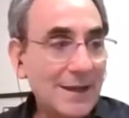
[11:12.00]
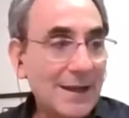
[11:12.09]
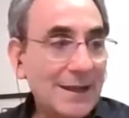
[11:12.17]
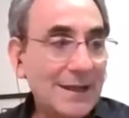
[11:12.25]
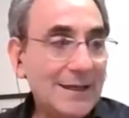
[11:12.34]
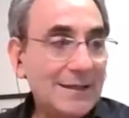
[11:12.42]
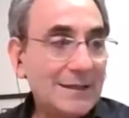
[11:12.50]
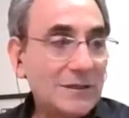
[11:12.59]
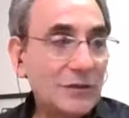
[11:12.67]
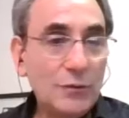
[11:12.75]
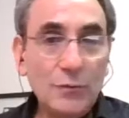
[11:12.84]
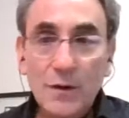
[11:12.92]
is
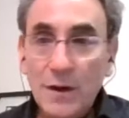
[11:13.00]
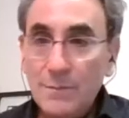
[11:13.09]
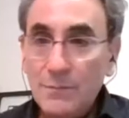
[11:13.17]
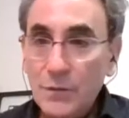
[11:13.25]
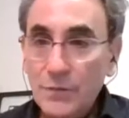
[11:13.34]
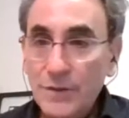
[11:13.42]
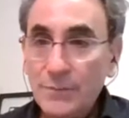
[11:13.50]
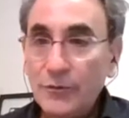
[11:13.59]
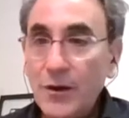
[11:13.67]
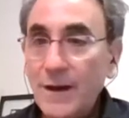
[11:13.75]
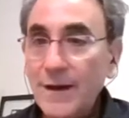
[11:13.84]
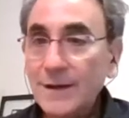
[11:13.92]
to move the
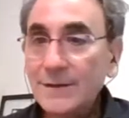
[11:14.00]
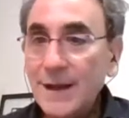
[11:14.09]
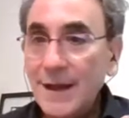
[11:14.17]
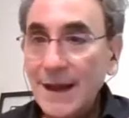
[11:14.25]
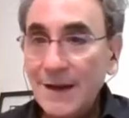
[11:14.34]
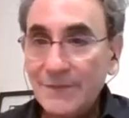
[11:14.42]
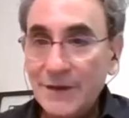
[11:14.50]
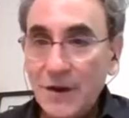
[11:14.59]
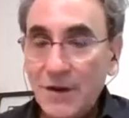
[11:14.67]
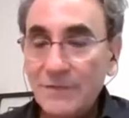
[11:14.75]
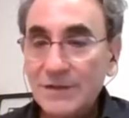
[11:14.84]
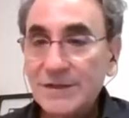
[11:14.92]
product, have the
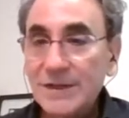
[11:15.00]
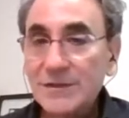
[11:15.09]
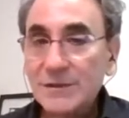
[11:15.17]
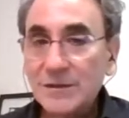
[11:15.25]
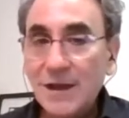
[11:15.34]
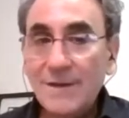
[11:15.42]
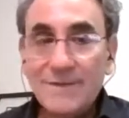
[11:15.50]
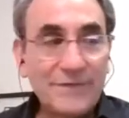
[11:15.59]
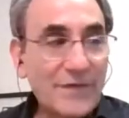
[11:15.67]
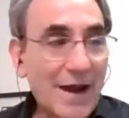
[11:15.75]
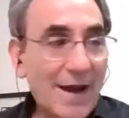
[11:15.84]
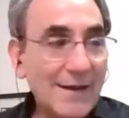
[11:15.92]
conversations,
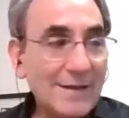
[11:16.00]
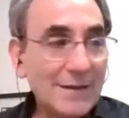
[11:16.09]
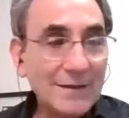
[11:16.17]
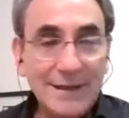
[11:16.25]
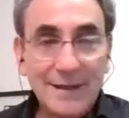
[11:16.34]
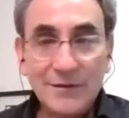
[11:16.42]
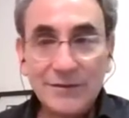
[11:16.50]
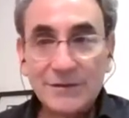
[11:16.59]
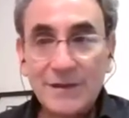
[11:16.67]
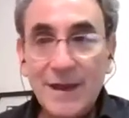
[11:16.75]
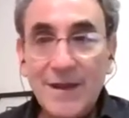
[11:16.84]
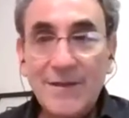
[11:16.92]
find the leaders
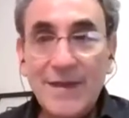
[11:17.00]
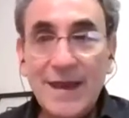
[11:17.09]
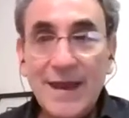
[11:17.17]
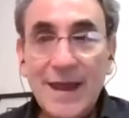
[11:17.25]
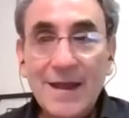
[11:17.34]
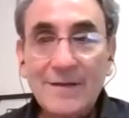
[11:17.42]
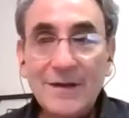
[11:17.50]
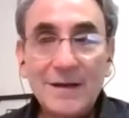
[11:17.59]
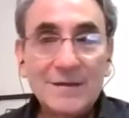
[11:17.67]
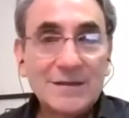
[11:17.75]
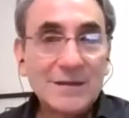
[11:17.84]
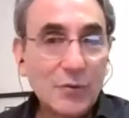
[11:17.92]
that have a
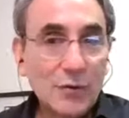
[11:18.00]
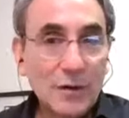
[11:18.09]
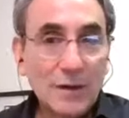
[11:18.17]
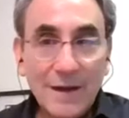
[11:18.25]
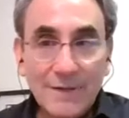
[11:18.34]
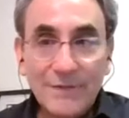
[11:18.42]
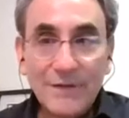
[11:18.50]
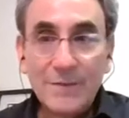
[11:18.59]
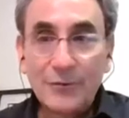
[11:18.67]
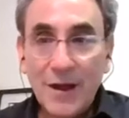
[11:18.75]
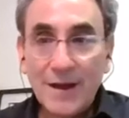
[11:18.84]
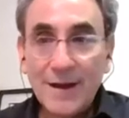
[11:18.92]
similar love for the
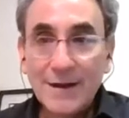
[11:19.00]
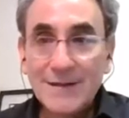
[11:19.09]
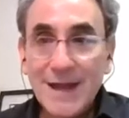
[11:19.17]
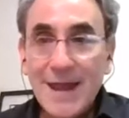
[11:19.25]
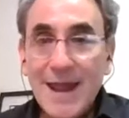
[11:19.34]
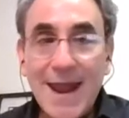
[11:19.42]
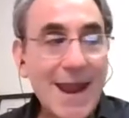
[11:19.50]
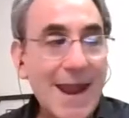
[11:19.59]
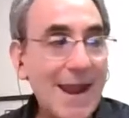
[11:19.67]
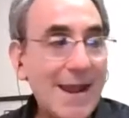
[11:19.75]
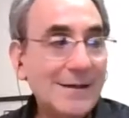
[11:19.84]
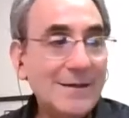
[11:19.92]
product
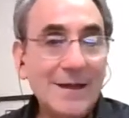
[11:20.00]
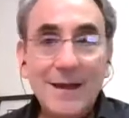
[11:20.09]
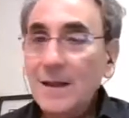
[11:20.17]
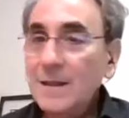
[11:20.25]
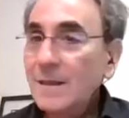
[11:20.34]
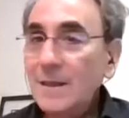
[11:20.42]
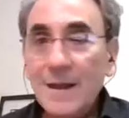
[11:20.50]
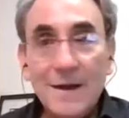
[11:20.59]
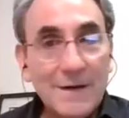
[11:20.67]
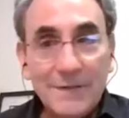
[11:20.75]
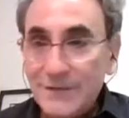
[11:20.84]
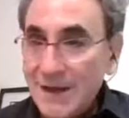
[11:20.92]
and
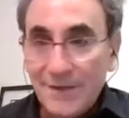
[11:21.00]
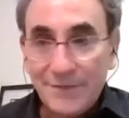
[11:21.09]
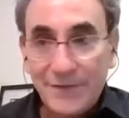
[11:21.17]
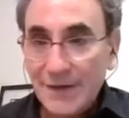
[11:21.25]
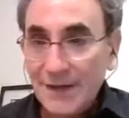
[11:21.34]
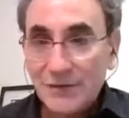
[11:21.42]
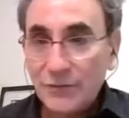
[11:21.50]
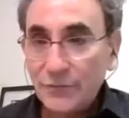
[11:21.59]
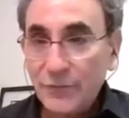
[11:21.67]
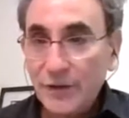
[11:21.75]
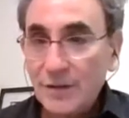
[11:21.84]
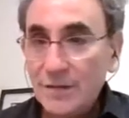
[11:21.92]
love to have financial
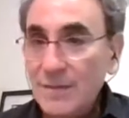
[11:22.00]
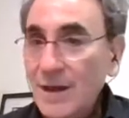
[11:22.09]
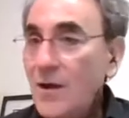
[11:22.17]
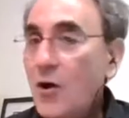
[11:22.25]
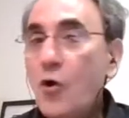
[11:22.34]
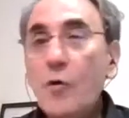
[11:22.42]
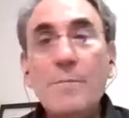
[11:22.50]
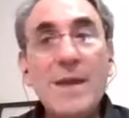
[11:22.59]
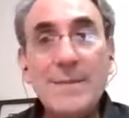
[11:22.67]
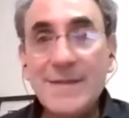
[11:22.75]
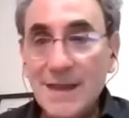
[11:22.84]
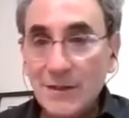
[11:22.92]
freedom, or maybe
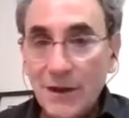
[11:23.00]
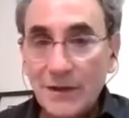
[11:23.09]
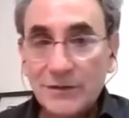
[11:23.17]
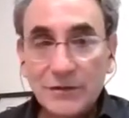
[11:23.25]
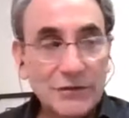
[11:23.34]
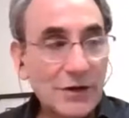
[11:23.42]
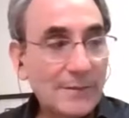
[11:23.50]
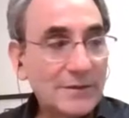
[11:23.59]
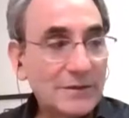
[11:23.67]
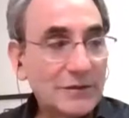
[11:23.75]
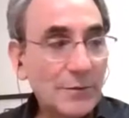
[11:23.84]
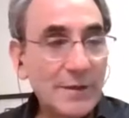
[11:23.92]
they lost their jobs. There's
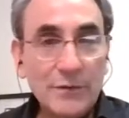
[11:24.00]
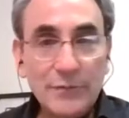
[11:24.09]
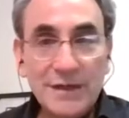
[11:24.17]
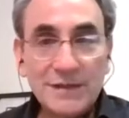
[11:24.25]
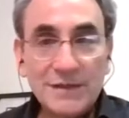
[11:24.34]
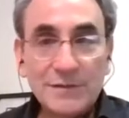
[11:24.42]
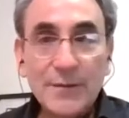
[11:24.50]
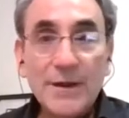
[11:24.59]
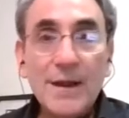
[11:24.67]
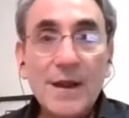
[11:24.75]
so many reasons, but